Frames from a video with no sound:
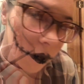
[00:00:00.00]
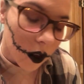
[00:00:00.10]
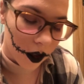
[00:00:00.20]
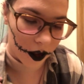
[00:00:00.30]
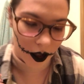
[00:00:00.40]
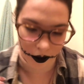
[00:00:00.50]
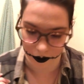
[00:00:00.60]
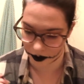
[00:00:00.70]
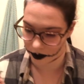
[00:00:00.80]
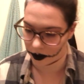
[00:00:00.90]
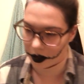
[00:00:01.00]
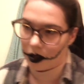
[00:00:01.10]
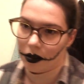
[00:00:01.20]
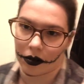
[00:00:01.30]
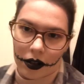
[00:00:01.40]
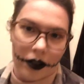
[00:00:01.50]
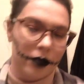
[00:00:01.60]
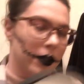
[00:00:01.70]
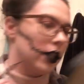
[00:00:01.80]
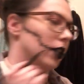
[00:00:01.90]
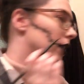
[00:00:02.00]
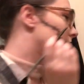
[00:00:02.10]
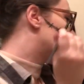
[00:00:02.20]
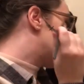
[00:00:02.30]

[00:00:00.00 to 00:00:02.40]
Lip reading: So to do close to my ear,